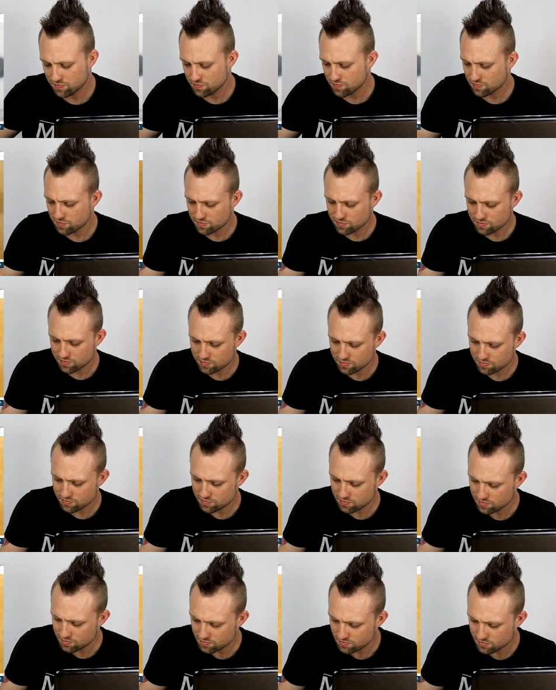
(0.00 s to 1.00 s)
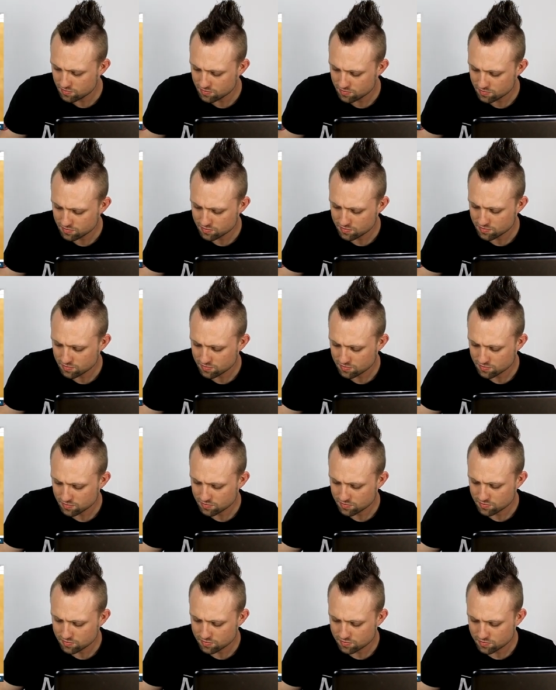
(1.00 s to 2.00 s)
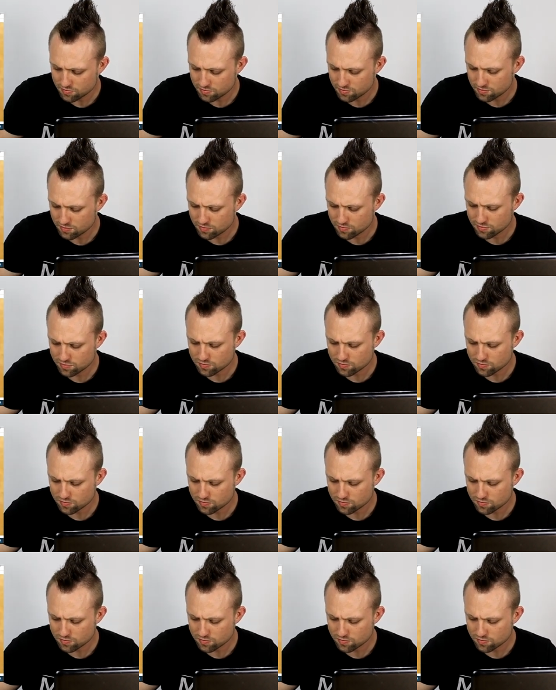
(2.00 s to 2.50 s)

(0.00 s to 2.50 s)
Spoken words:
Nobody speaks.